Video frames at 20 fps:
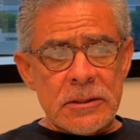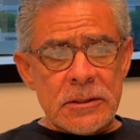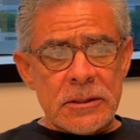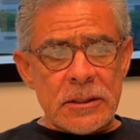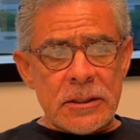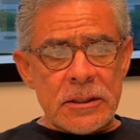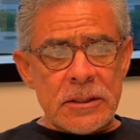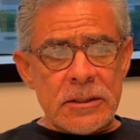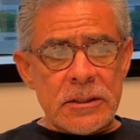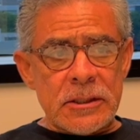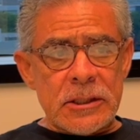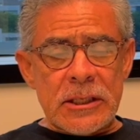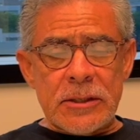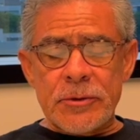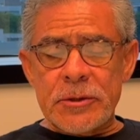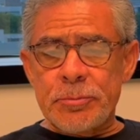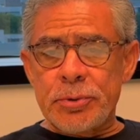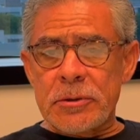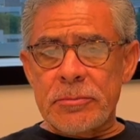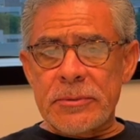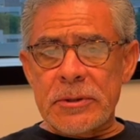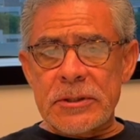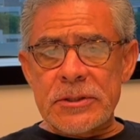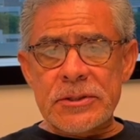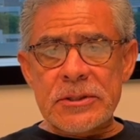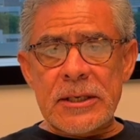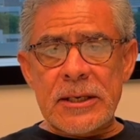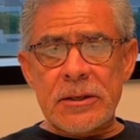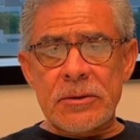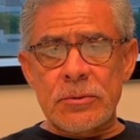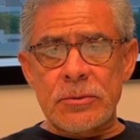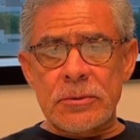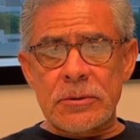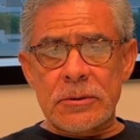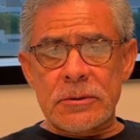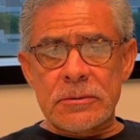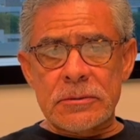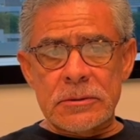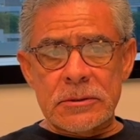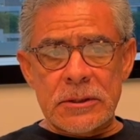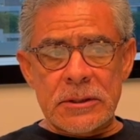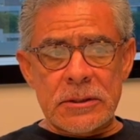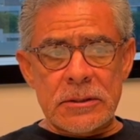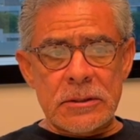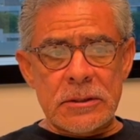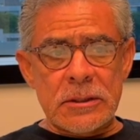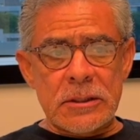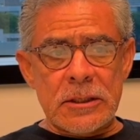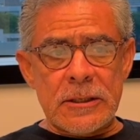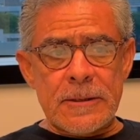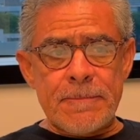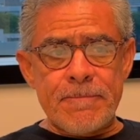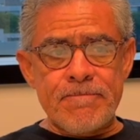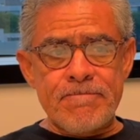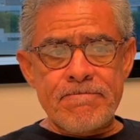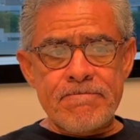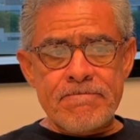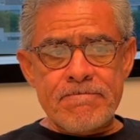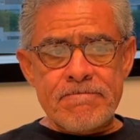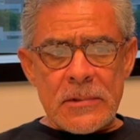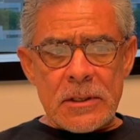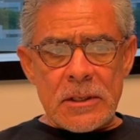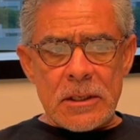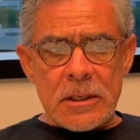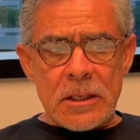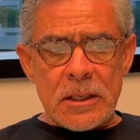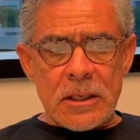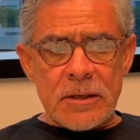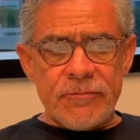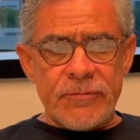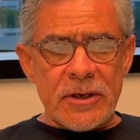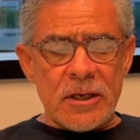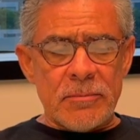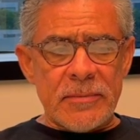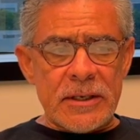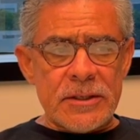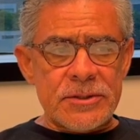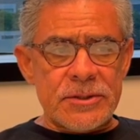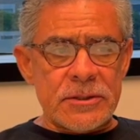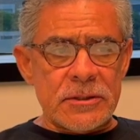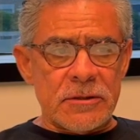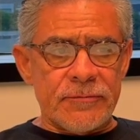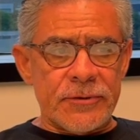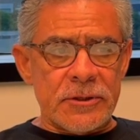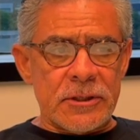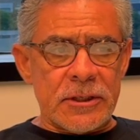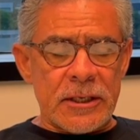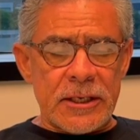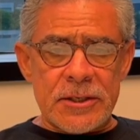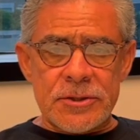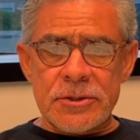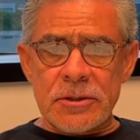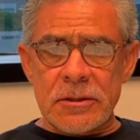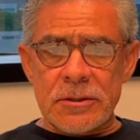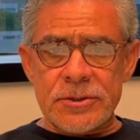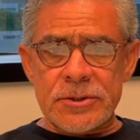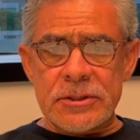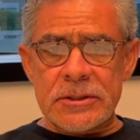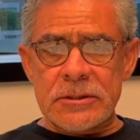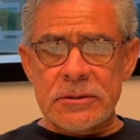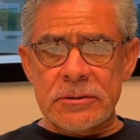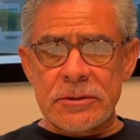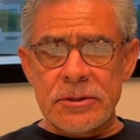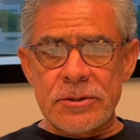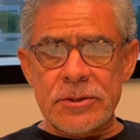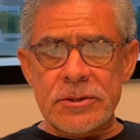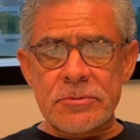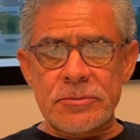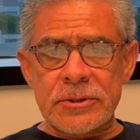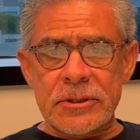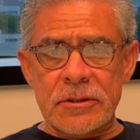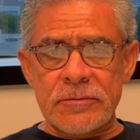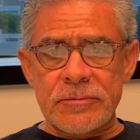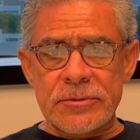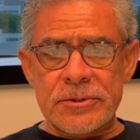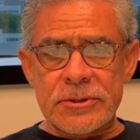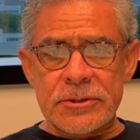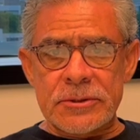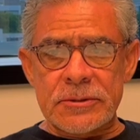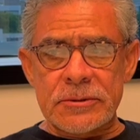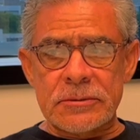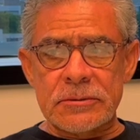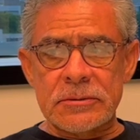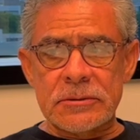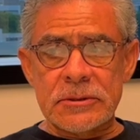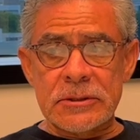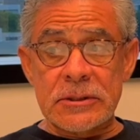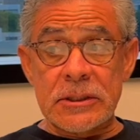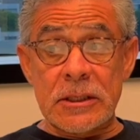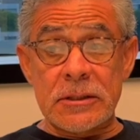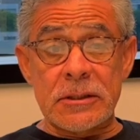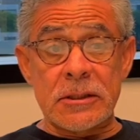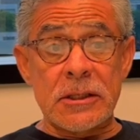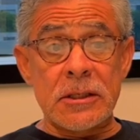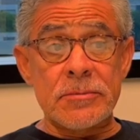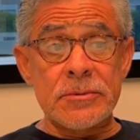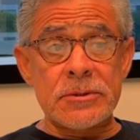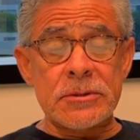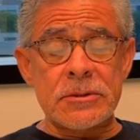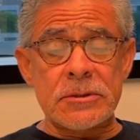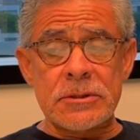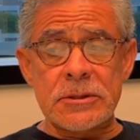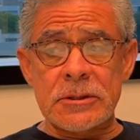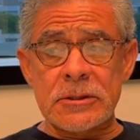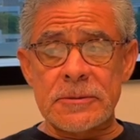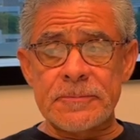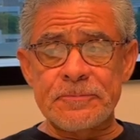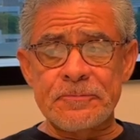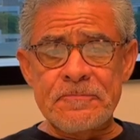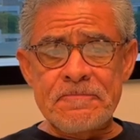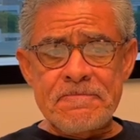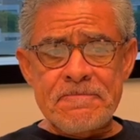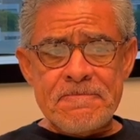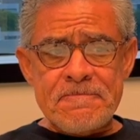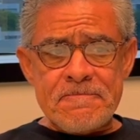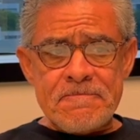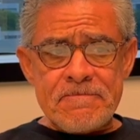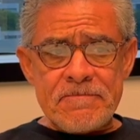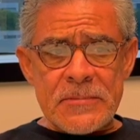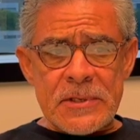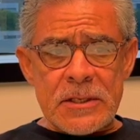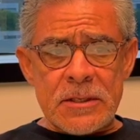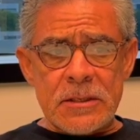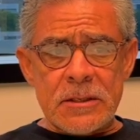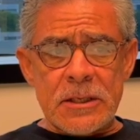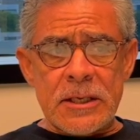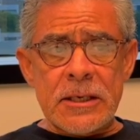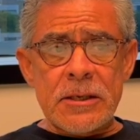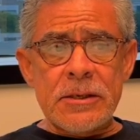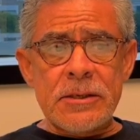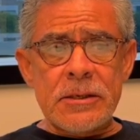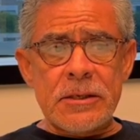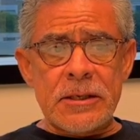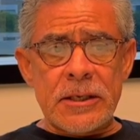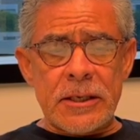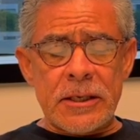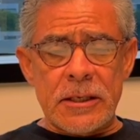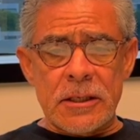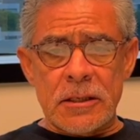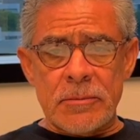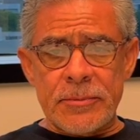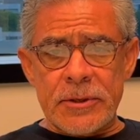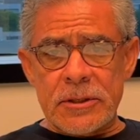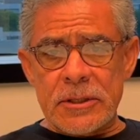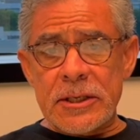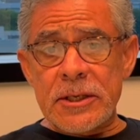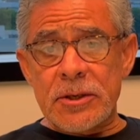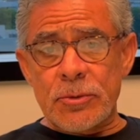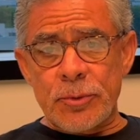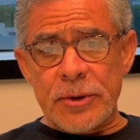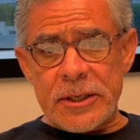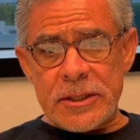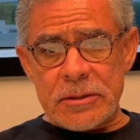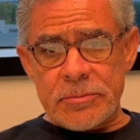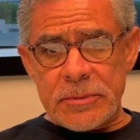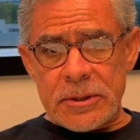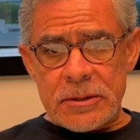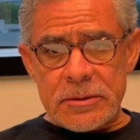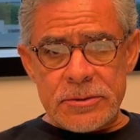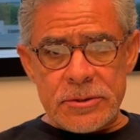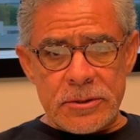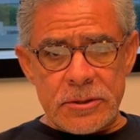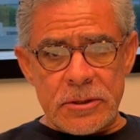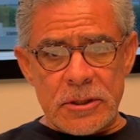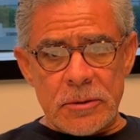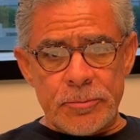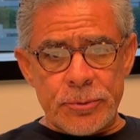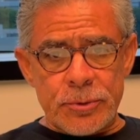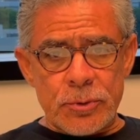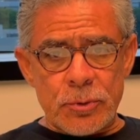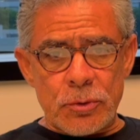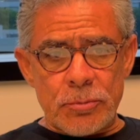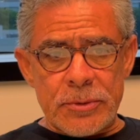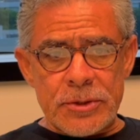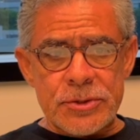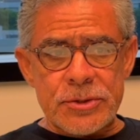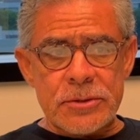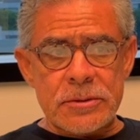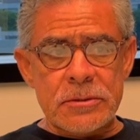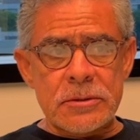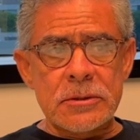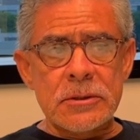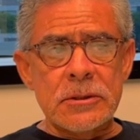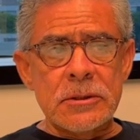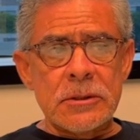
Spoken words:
and then they would put me in the psych ward, and I found myself at the HRC, the Houston Recovery Center, and I thought I was in jail, and they helped me, and they directed me to the Open Door Mission,